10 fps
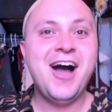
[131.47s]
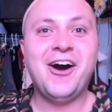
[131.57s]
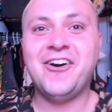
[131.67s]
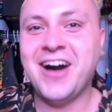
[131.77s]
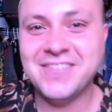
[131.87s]

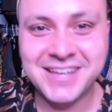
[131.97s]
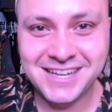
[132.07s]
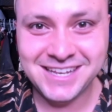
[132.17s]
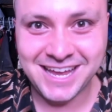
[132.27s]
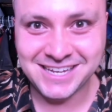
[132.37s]
Oh, I'm gonna
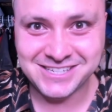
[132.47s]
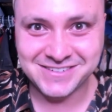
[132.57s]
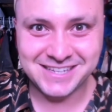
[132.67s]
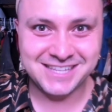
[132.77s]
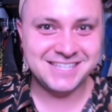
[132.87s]
like
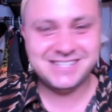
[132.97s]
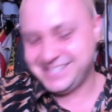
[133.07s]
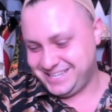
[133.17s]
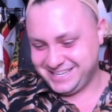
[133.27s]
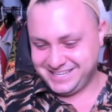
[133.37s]
doing these.
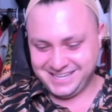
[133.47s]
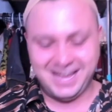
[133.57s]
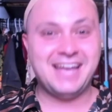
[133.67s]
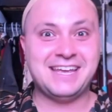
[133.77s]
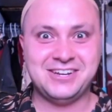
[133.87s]

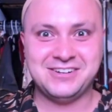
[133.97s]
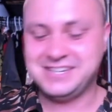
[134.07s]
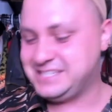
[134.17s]
I can already